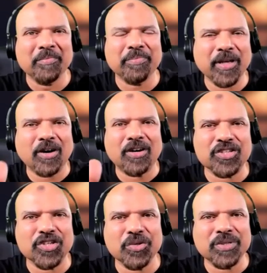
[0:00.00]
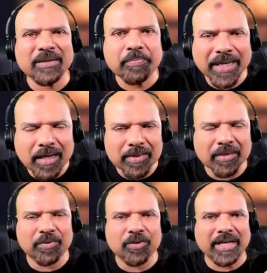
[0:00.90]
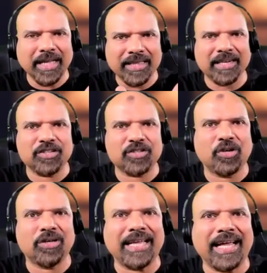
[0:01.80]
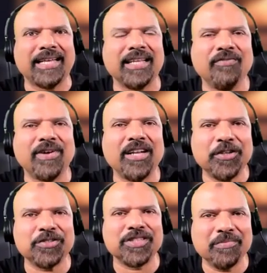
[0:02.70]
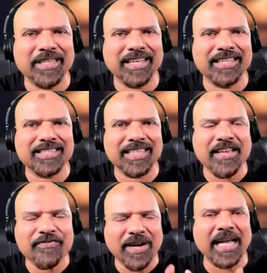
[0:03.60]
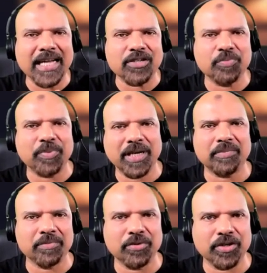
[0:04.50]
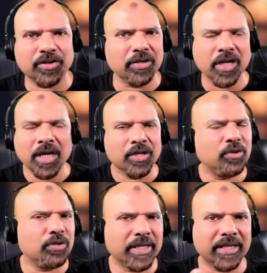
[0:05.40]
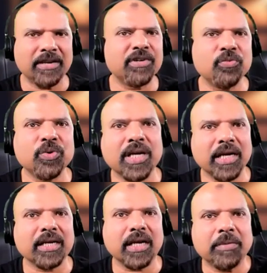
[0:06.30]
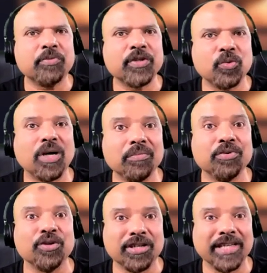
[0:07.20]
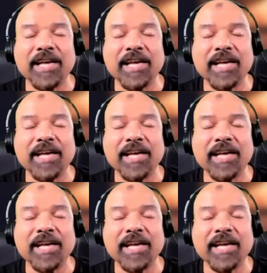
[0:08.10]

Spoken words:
Because you didn't pick up the book, and that is not adding value to somebody else. If I had to pick up a book, you know that every week I come up with one book.